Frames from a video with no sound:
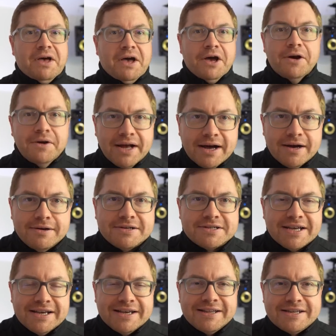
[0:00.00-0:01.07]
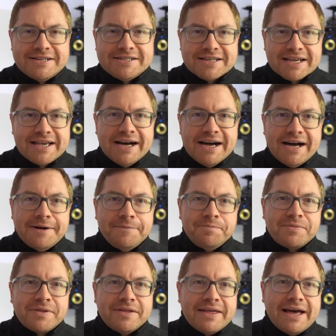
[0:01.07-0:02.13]
who knows? This is a car
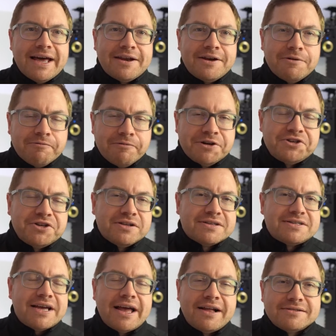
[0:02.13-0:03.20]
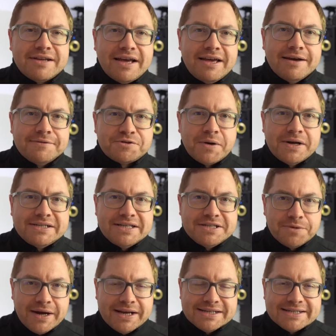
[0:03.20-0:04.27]
that had an original sale date of
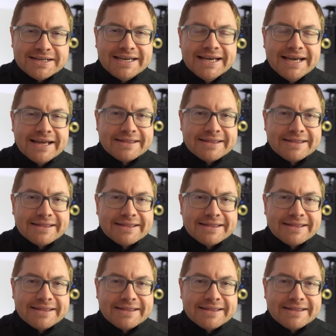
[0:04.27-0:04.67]
2020.